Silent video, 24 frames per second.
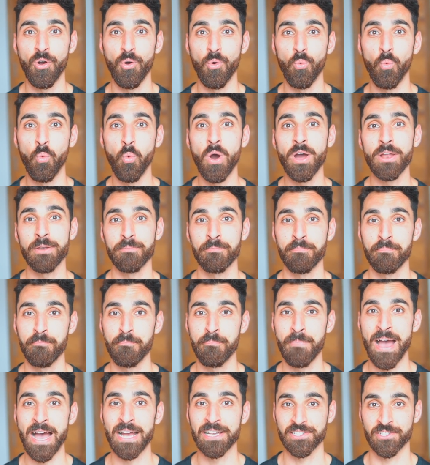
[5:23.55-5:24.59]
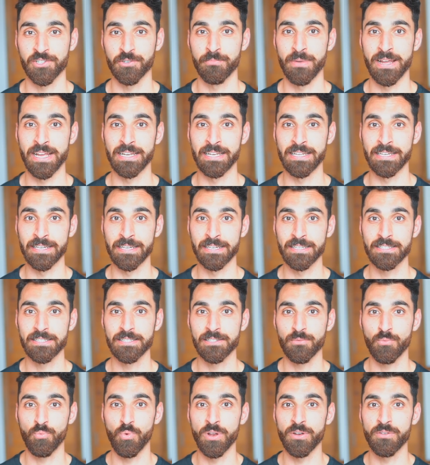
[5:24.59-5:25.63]
what masturbating
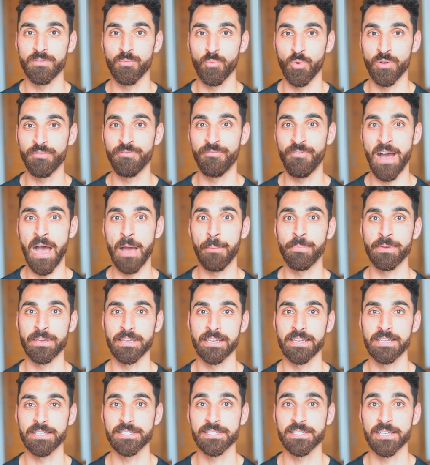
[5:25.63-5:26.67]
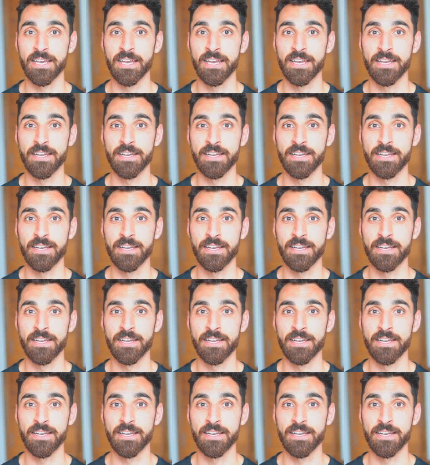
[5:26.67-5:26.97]
is, what fapping is,